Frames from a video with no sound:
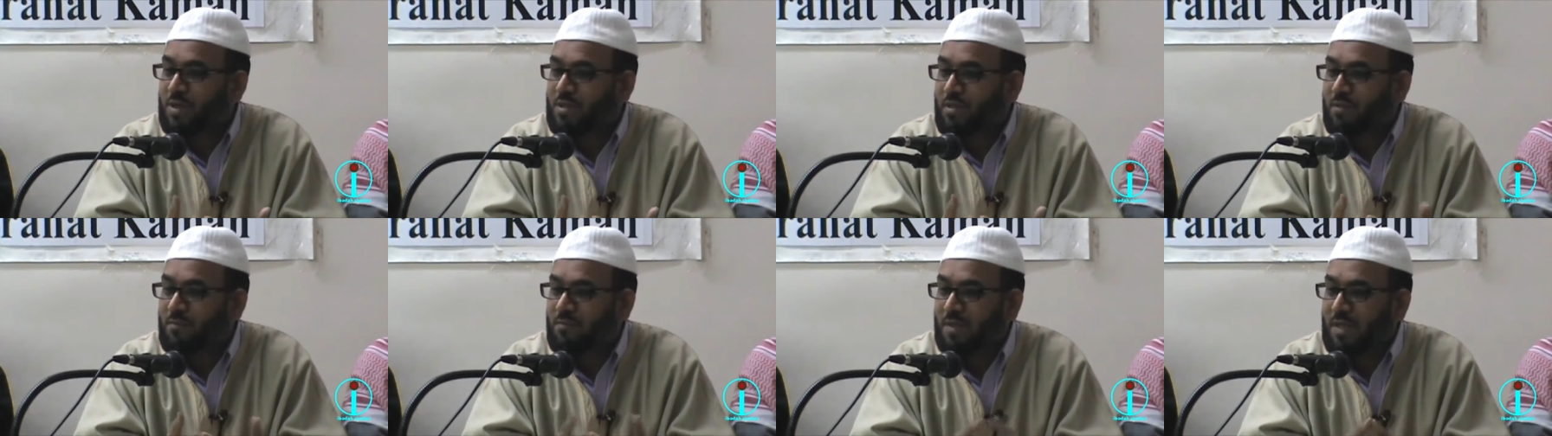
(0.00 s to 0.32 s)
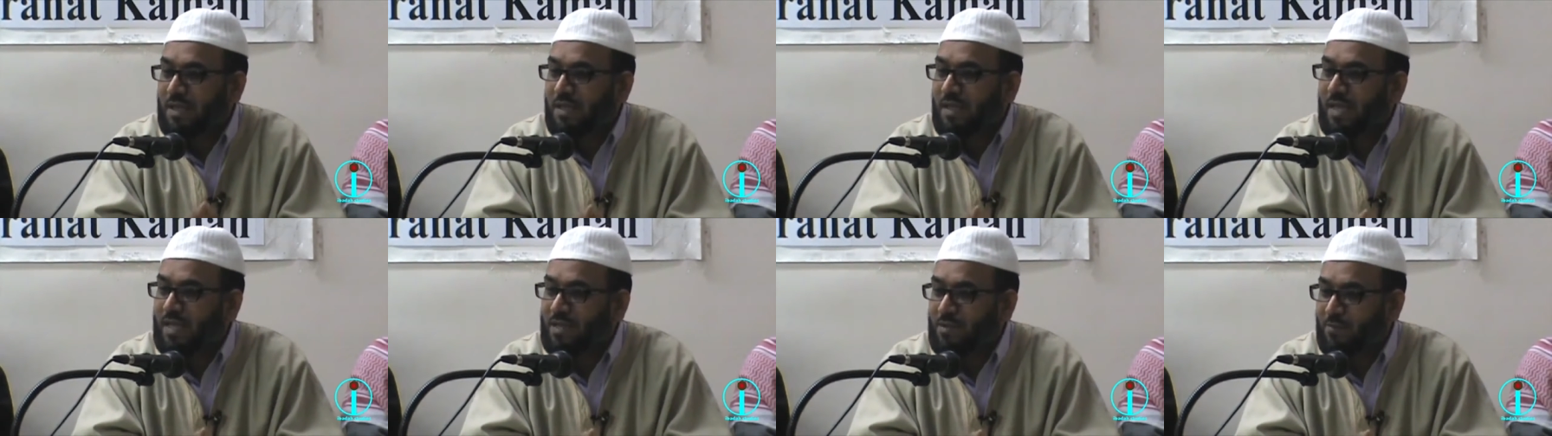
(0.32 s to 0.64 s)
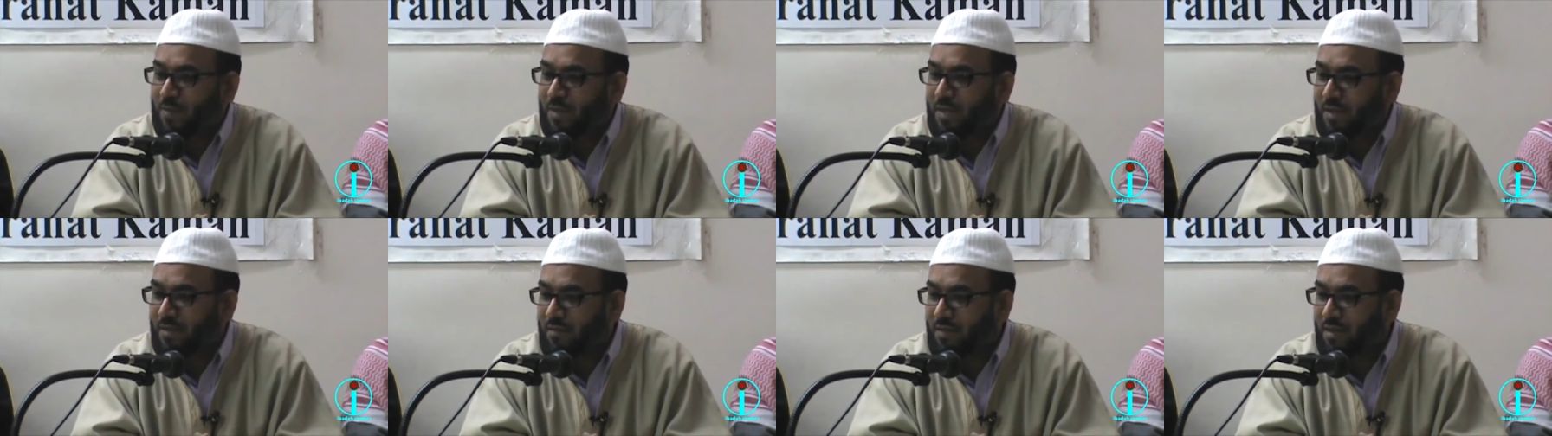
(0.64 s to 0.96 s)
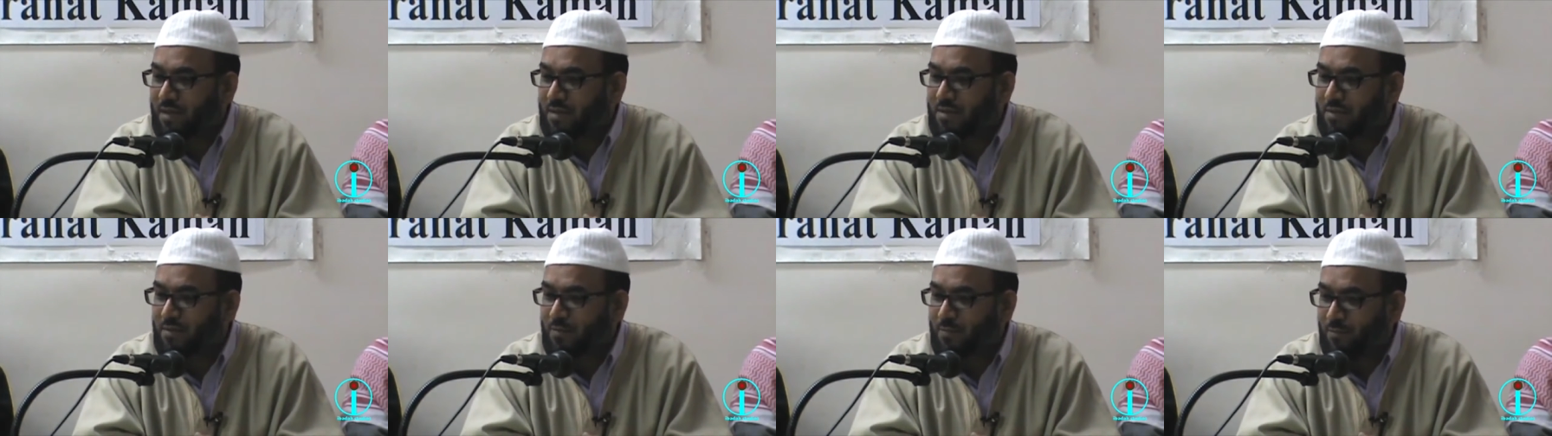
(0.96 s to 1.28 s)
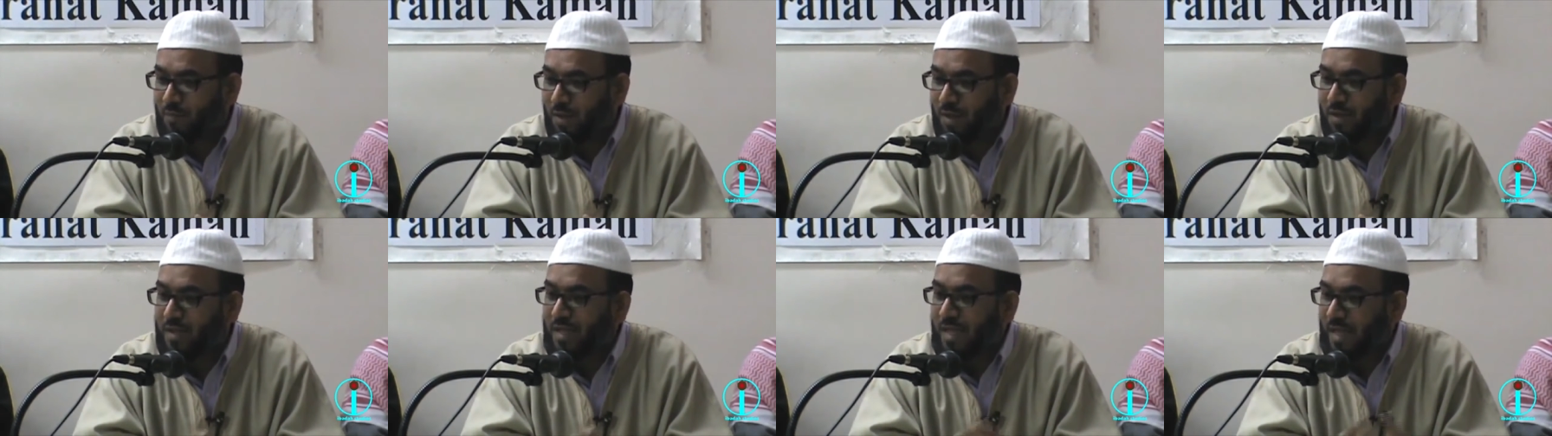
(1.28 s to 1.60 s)
some enlightenment in this
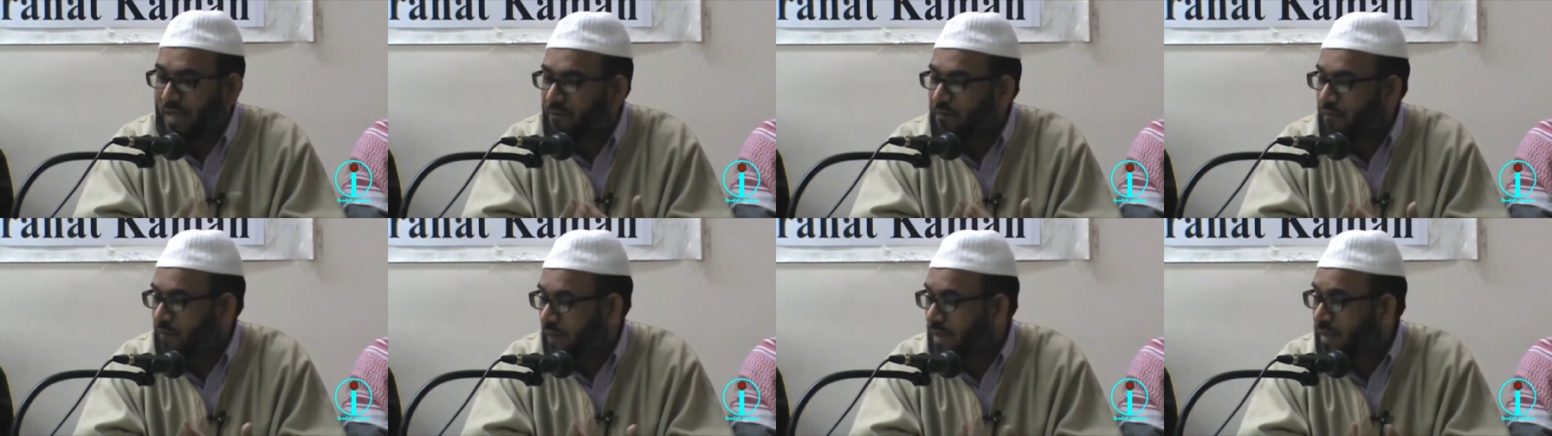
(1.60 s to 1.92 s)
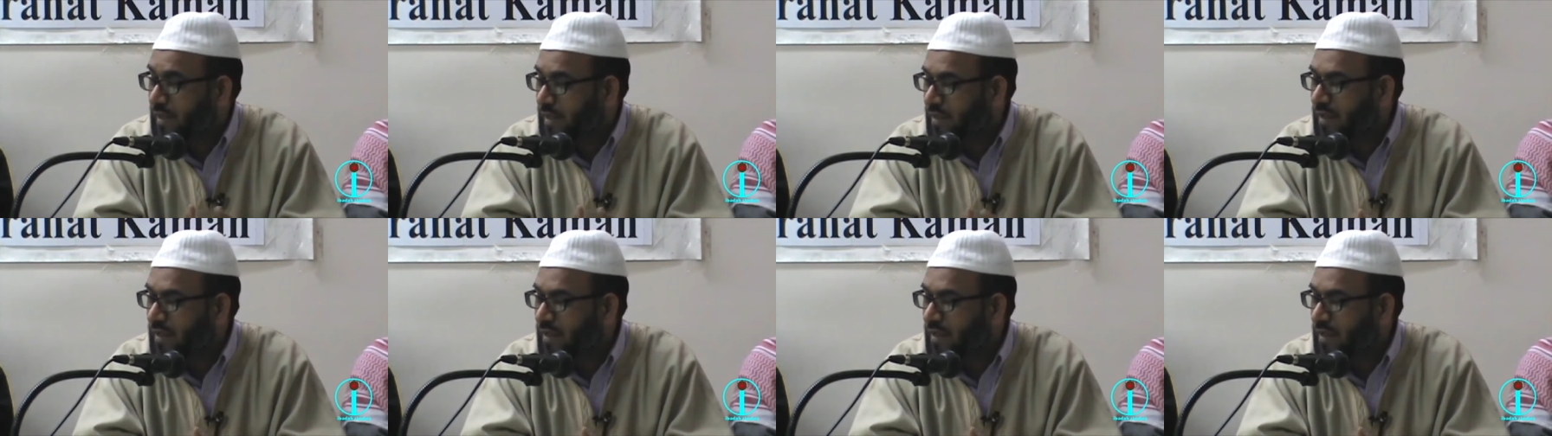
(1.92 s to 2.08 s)
because I felt